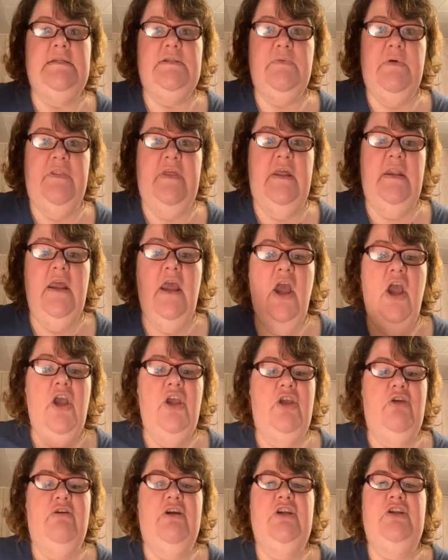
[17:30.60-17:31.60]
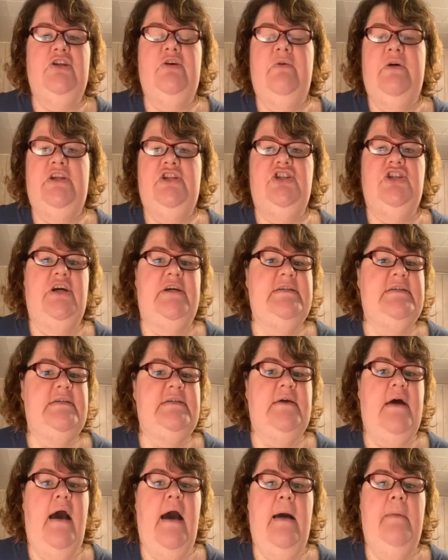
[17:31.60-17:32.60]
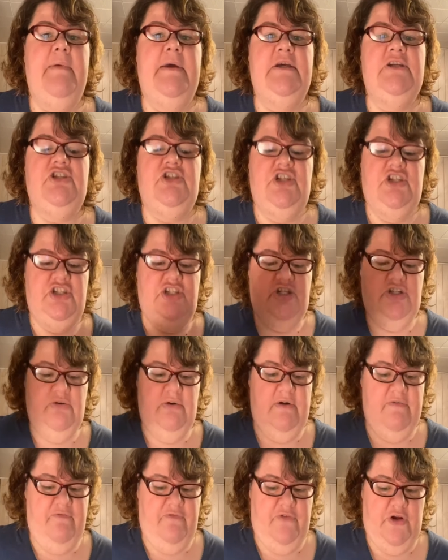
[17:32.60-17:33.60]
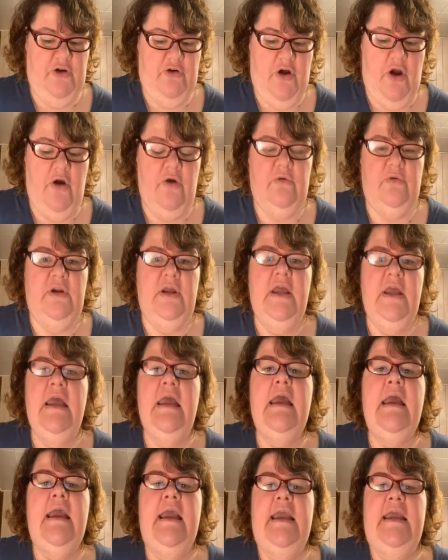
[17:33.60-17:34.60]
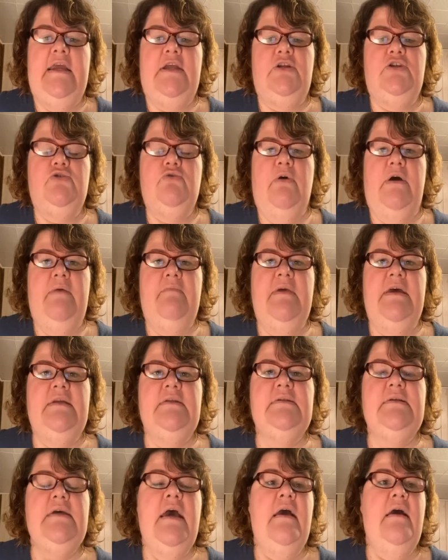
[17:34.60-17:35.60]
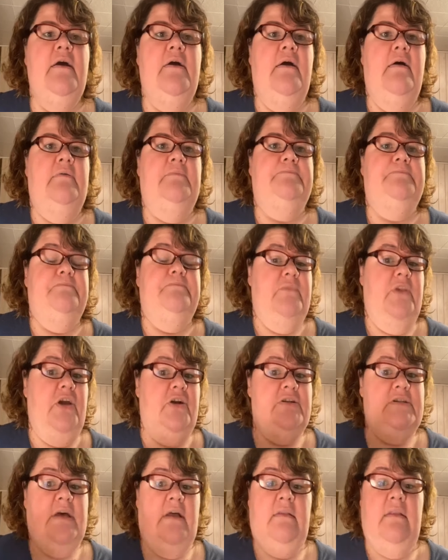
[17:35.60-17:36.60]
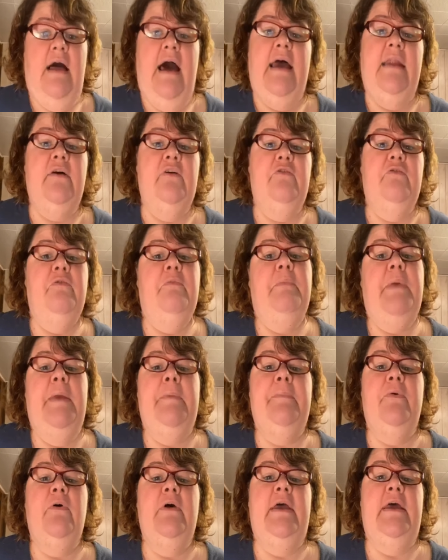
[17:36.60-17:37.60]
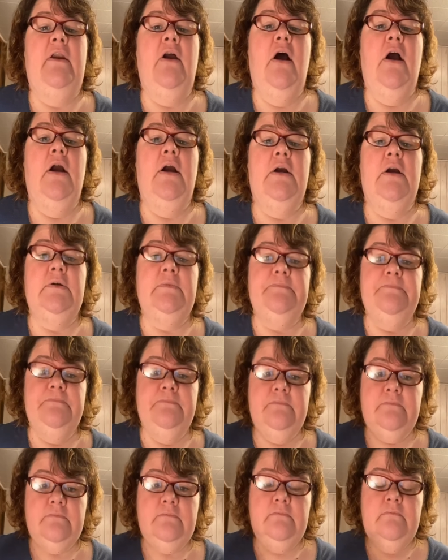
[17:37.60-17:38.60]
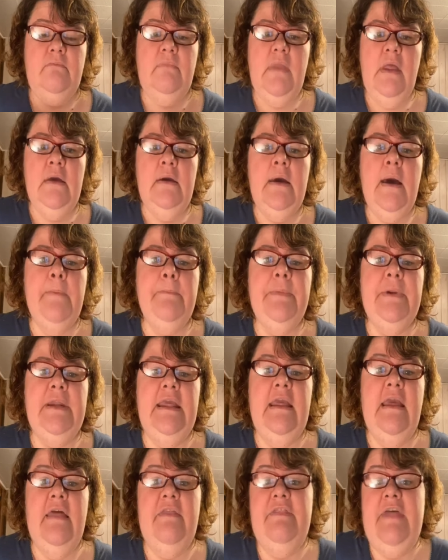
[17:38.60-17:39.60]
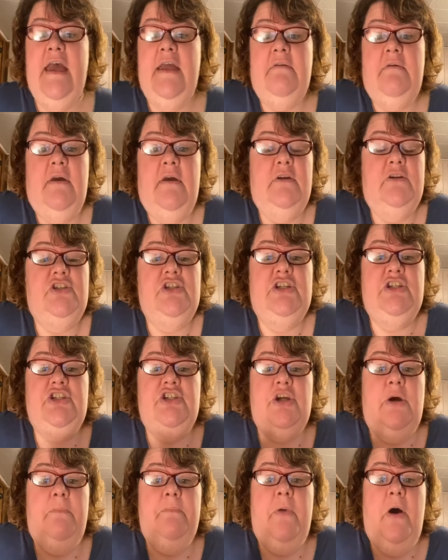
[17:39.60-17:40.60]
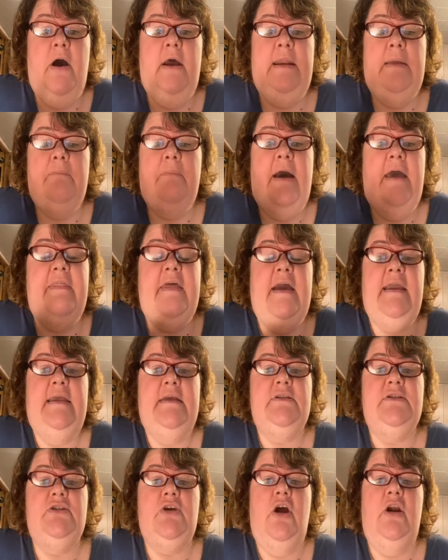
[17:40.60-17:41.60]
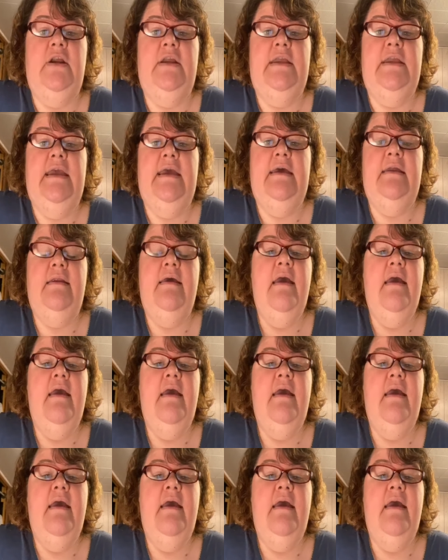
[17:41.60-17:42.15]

with it. You can do it just as a hobbyist, just to do it for your own enjoyment. There's a lot of people in our company that just jump on and buy that Get Started kit